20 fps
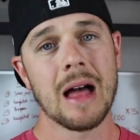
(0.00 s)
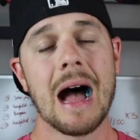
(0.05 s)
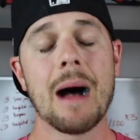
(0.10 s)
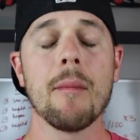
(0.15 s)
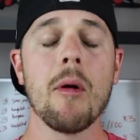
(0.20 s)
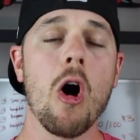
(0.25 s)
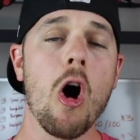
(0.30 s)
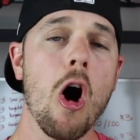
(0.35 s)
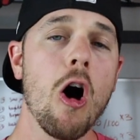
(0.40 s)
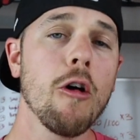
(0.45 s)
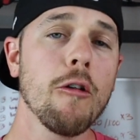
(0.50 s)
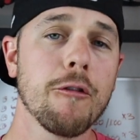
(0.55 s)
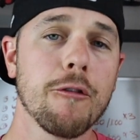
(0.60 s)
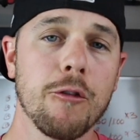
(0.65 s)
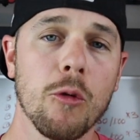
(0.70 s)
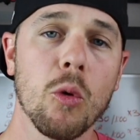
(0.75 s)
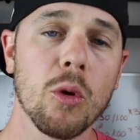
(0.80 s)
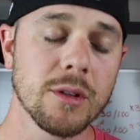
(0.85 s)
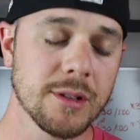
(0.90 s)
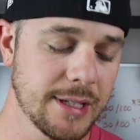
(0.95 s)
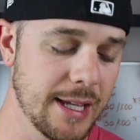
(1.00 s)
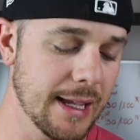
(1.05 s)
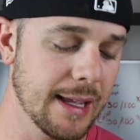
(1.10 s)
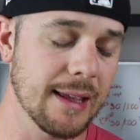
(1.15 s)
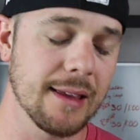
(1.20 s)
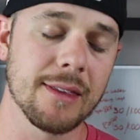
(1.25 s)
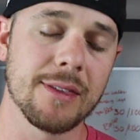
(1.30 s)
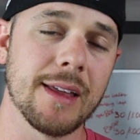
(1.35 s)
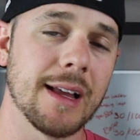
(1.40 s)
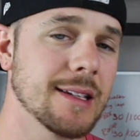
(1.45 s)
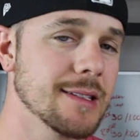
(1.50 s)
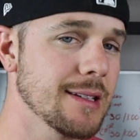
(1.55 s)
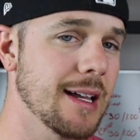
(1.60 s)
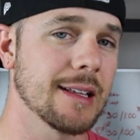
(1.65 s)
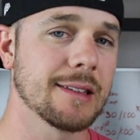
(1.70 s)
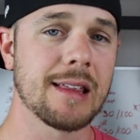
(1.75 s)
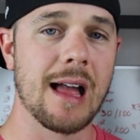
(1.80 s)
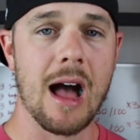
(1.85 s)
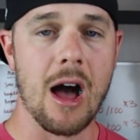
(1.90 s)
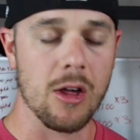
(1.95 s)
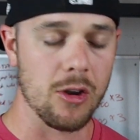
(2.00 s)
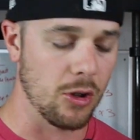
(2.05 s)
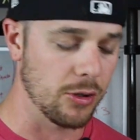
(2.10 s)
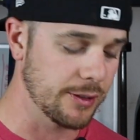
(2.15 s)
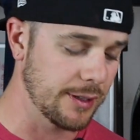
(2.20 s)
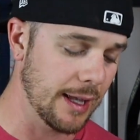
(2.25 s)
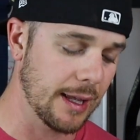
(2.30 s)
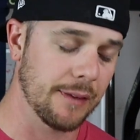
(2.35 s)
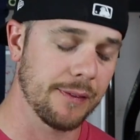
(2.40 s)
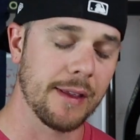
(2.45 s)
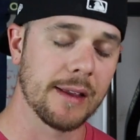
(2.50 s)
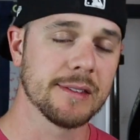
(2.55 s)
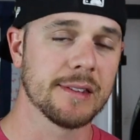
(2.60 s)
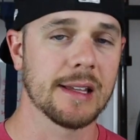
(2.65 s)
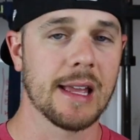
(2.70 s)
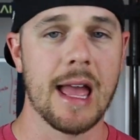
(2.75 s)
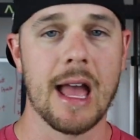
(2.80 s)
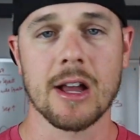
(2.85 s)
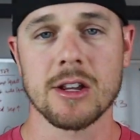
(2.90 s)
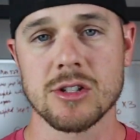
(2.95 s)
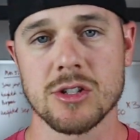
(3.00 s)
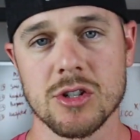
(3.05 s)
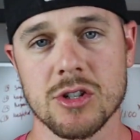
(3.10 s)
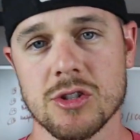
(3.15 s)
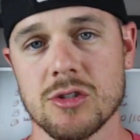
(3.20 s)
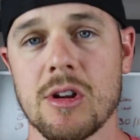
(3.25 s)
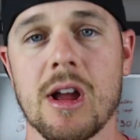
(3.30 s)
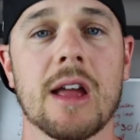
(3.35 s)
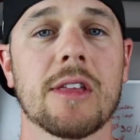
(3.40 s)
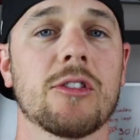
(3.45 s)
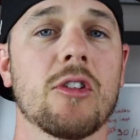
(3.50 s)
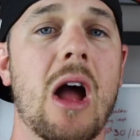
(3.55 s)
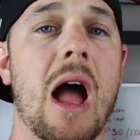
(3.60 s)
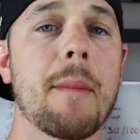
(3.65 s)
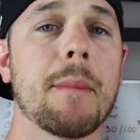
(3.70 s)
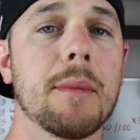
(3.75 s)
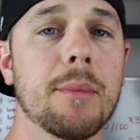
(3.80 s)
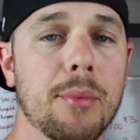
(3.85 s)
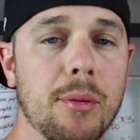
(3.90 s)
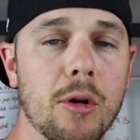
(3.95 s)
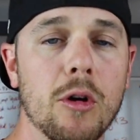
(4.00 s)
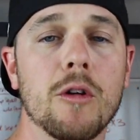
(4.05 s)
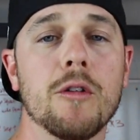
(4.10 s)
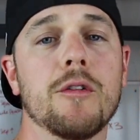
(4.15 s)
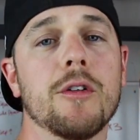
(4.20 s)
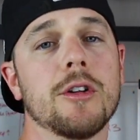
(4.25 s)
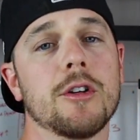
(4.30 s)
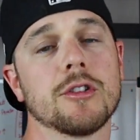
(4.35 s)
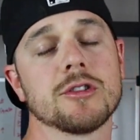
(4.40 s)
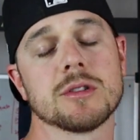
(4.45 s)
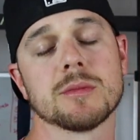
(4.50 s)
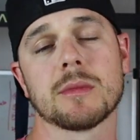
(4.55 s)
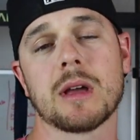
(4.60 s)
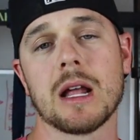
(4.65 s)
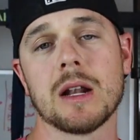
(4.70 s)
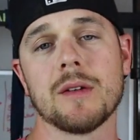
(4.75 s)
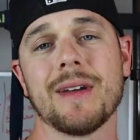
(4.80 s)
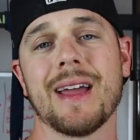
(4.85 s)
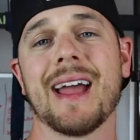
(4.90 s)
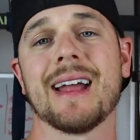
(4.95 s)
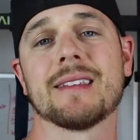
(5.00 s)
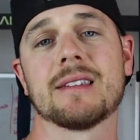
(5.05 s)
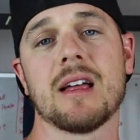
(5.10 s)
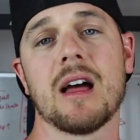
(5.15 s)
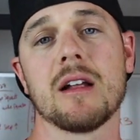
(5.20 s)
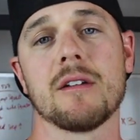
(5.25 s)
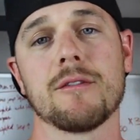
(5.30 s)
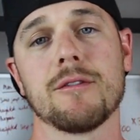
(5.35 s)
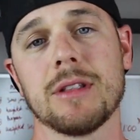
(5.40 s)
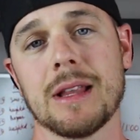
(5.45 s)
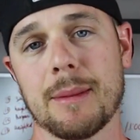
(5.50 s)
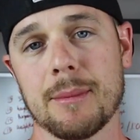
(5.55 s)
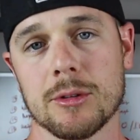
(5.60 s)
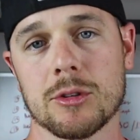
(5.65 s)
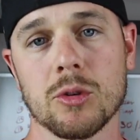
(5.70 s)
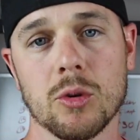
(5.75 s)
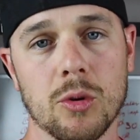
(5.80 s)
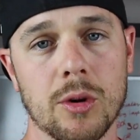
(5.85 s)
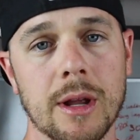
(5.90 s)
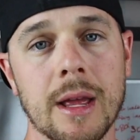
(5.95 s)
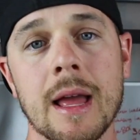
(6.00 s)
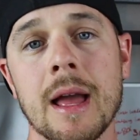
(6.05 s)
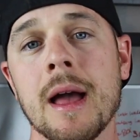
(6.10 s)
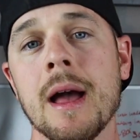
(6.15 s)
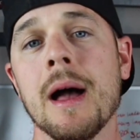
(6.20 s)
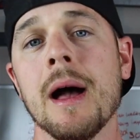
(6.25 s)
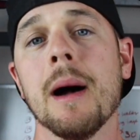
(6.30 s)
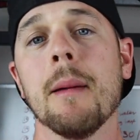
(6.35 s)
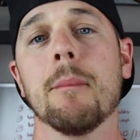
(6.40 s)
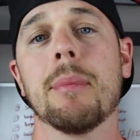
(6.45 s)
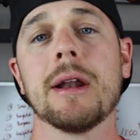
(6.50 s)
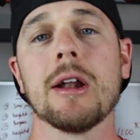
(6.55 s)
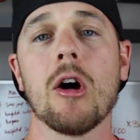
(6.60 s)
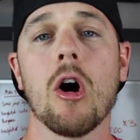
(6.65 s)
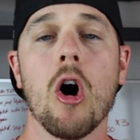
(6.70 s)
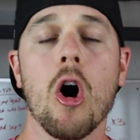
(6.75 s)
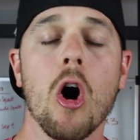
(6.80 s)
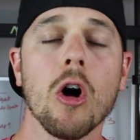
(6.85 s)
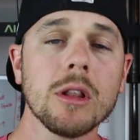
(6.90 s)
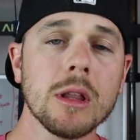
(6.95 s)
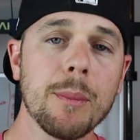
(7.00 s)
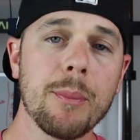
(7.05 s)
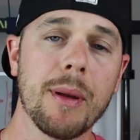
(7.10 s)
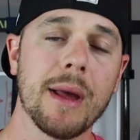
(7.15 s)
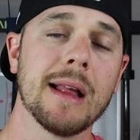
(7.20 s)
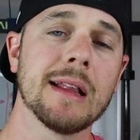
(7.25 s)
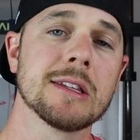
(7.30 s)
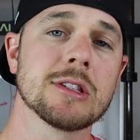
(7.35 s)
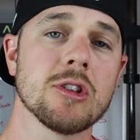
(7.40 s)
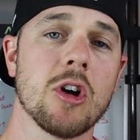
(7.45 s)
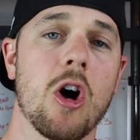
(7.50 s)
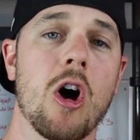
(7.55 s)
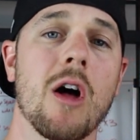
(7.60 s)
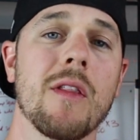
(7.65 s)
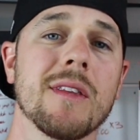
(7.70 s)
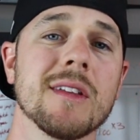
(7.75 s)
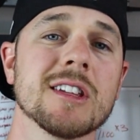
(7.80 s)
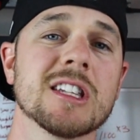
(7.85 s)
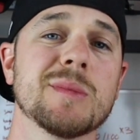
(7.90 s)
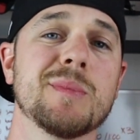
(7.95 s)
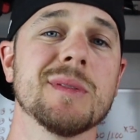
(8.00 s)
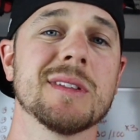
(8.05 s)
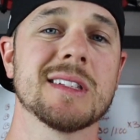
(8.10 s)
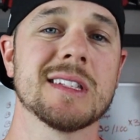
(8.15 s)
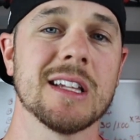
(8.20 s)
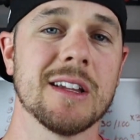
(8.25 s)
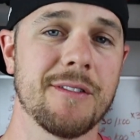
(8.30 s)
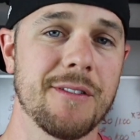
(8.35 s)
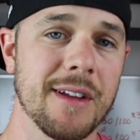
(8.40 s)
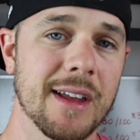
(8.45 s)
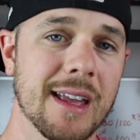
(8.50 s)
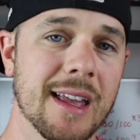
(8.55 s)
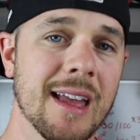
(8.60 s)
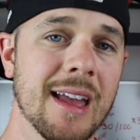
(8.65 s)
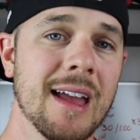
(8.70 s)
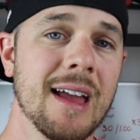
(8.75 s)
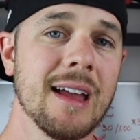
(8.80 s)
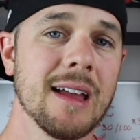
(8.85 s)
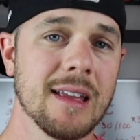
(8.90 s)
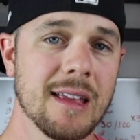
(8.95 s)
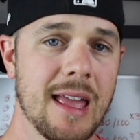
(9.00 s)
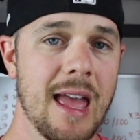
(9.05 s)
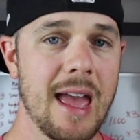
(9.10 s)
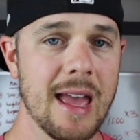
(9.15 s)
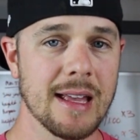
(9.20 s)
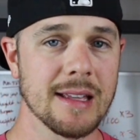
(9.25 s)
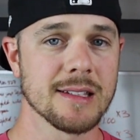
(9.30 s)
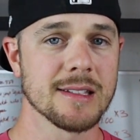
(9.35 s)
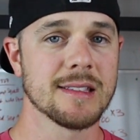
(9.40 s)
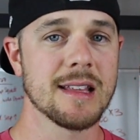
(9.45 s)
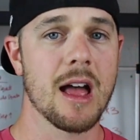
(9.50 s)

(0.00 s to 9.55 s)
I'm all for taking things like Tylenol, taking things like extra strength or ibuprofen or some kind of anti inflammatory but it all depends on the specific case.